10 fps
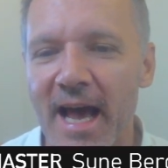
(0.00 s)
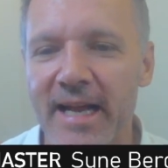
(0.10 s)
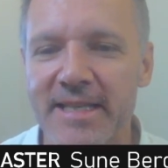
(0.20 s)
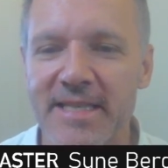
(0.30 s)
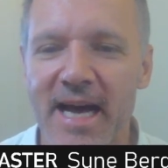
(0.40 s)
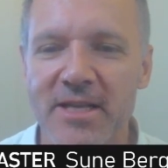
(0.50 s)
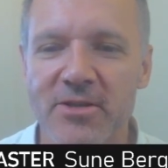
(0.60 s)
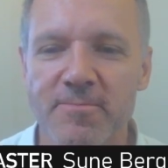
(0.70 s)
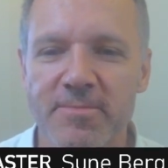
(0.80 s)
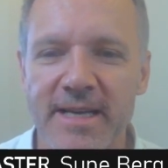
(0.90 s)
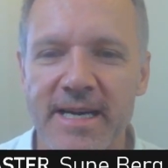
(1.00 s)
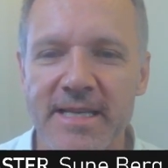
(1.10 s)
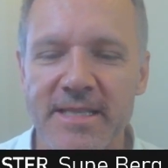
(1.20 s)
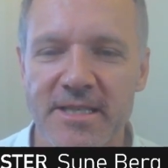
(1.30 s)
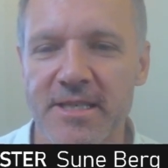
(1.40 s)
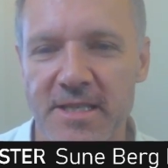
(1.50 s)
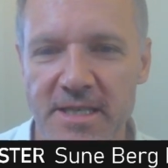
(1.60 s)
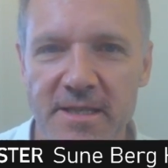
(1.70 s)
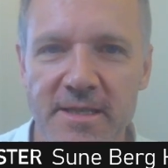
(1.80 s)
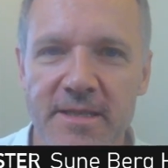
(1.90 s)
I decided to play the
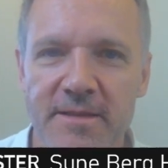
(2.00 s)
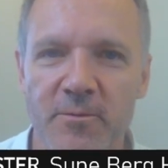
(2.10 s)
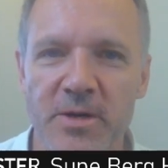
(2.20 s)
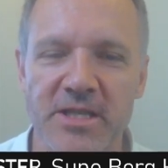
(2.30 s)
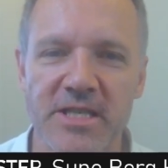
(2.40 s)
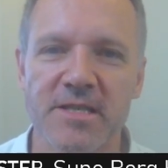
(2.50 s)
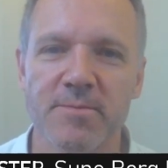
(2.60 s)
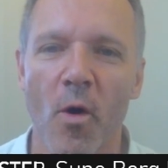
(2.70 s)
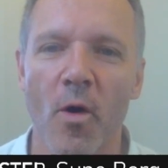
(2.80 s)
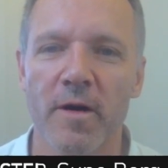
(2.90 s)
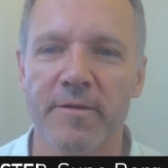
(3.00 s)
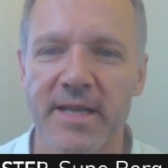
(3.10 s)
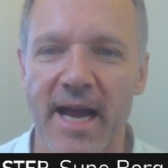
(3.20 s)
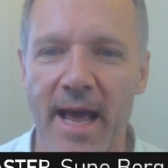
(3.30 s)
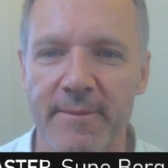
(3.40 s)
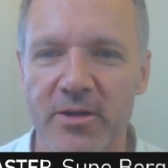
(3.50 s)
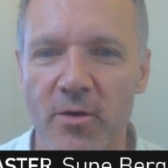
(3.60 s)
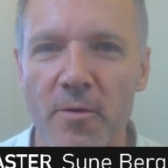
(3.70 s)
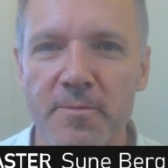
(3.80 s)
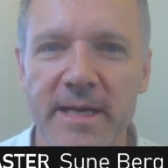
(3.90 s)
Sicilian, which is more of a dynamic
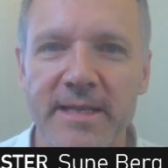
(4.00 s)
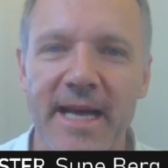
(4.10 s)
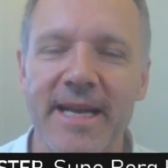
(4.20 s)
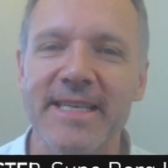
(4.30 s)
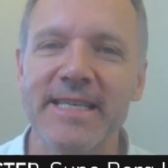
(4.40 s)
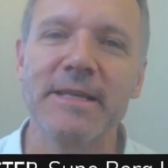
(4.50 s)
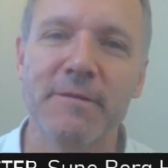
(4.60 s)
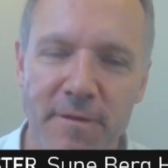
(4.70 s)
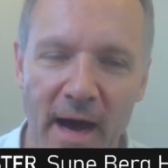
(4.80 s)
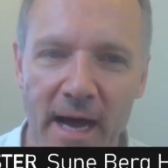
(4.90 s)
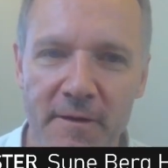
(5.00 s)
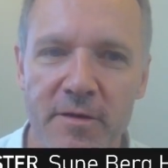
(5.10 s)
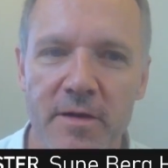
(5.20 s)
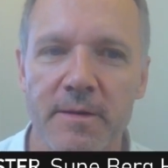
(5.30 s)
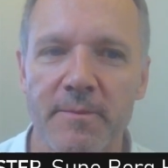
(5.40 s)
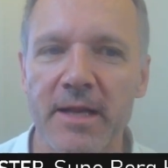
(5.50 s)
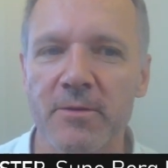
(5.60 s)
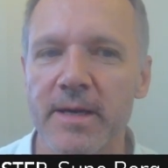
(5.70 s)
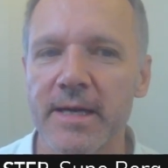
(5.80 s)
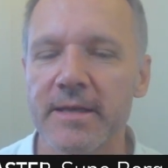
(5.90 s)
opening than e5. By the
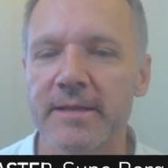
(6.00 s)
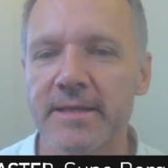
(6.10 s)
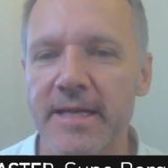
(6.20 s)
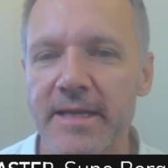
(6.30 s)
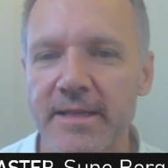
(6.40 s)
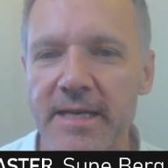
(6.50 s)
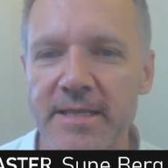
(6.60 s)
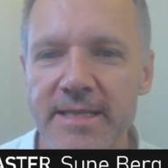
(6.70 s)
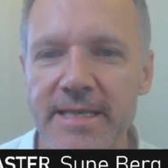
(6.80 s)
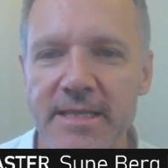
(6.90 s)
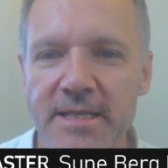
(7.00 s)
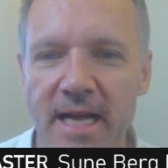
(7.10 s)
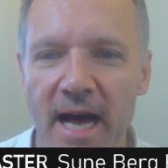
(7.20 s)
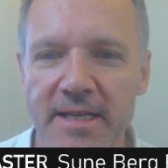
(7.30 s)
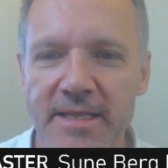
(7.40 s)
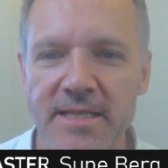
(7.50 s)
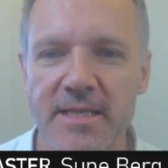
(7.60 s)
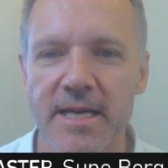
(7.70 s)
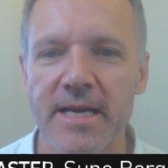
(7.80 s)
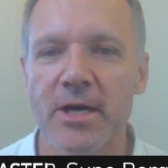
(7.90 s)
way, the Danish League started
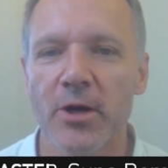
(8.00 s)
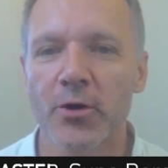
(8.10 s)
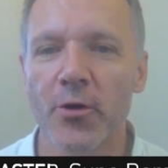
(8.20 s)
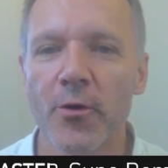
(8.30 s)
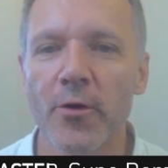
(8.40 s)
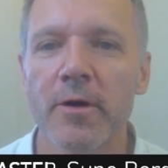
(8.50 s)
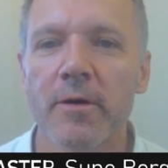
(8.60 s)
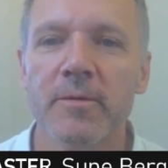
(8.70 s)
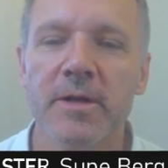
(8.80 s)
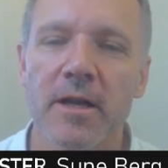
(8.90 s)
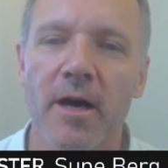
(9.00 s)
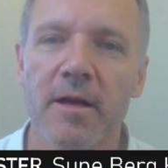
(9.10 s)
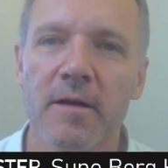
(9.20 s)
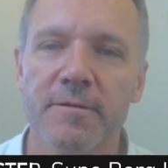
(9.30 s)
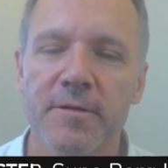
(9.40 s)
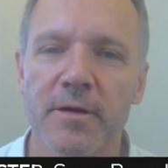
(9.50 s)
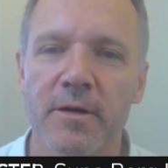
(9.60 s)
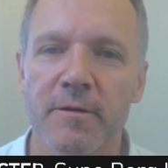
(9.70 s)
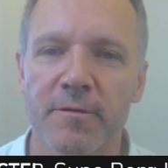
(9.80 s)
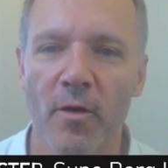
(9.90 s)
yesterday. Køge, with a lot
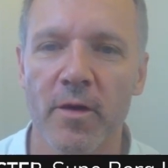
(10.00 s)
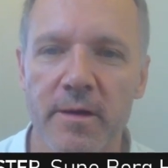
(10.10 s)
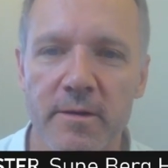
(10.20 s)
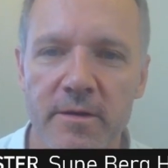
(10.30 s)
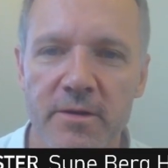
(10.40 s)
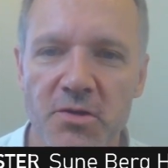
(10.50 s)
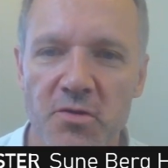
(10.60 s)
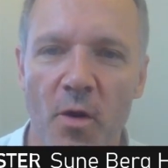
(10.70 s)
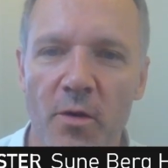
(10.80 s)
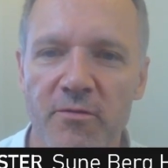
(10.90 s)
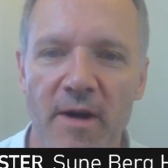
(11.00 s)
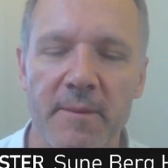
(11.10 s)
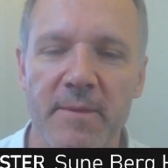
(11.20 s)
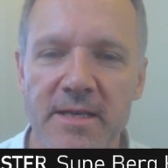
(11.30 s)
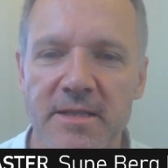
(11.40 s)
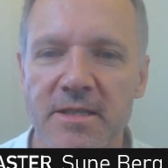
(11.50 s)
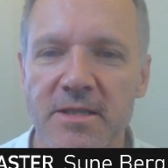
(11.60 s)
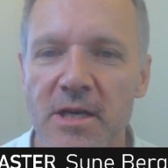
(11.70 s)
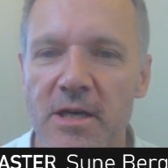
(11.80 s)
of foreign strong grandmasters,